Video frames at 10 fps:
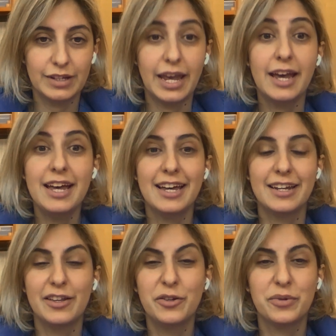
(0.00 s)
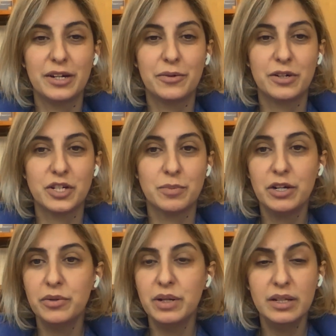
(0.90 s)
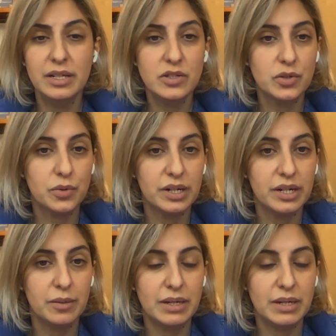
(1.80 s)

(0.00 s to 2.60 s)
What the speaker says: Yeah, another great question. Microneedling is great.